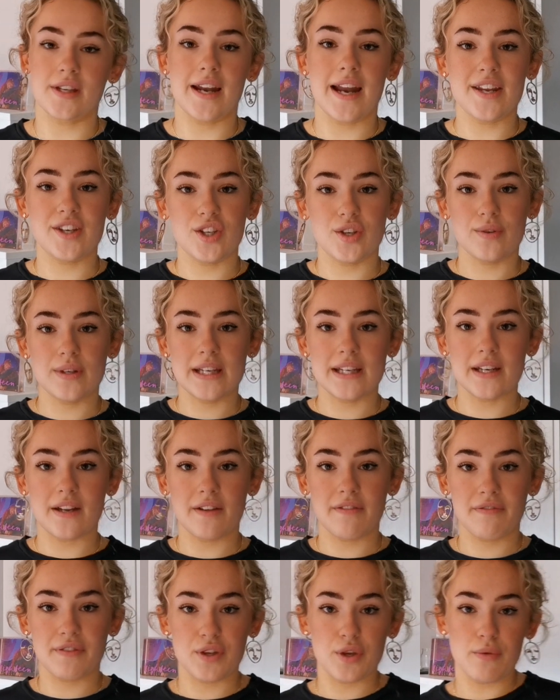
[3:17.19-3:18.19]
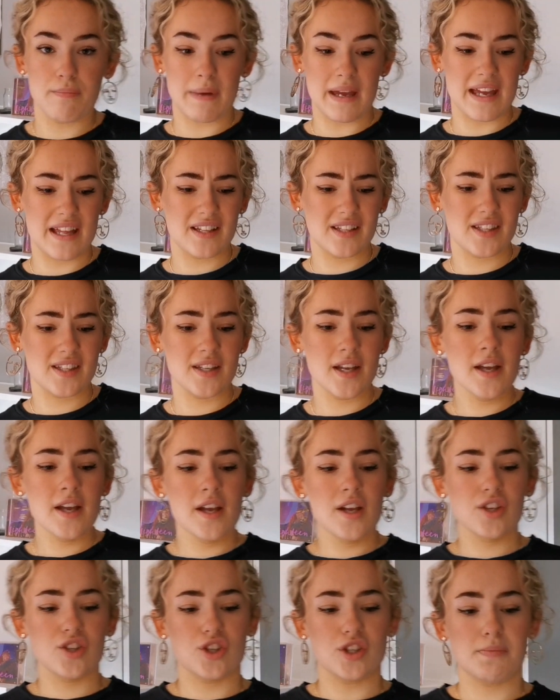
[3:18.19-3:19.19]
And I do need a few bits
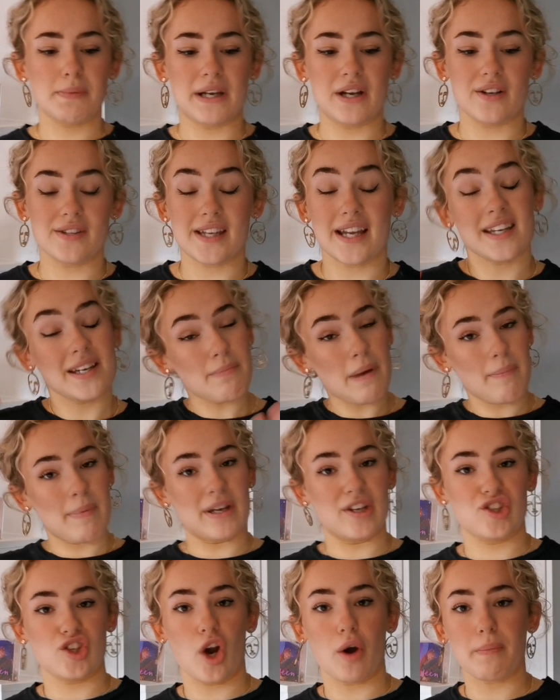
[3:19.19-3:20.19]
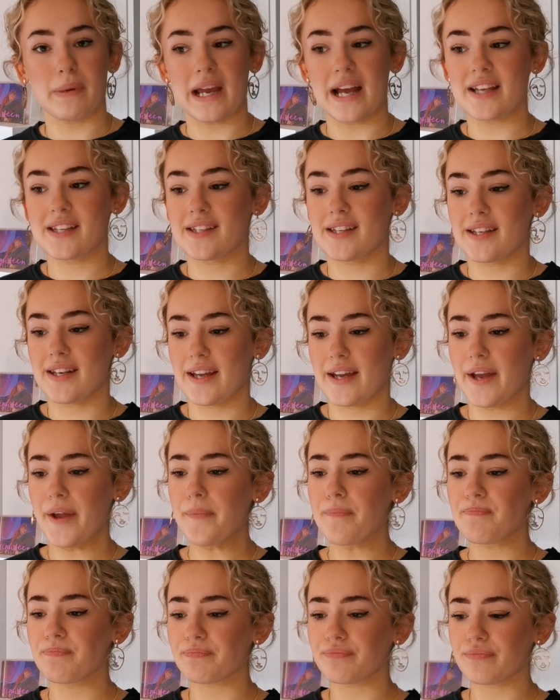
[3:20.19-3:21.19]
just because I did my big shop
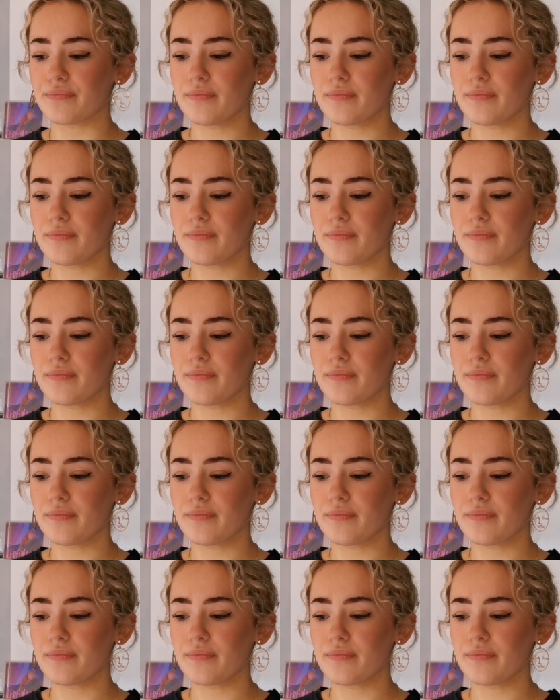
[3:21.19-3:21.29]
yesterday,